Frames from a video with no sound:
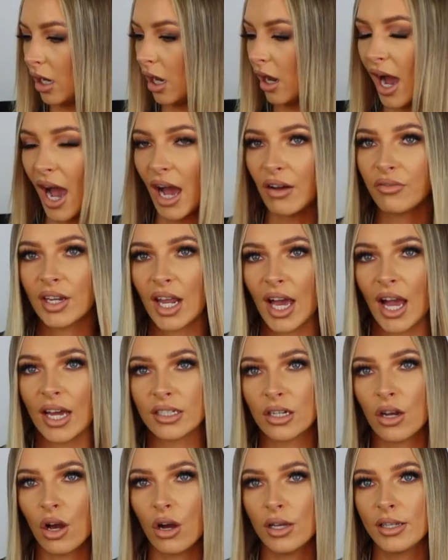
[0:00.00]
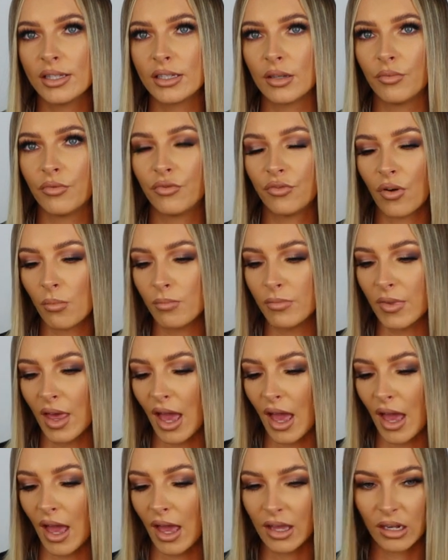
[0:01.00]
I haven't had an item from
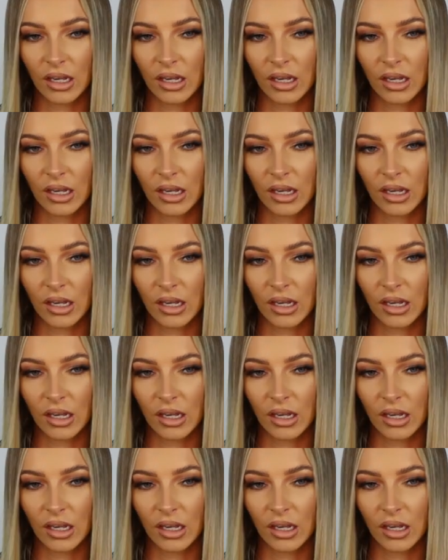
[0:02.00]
there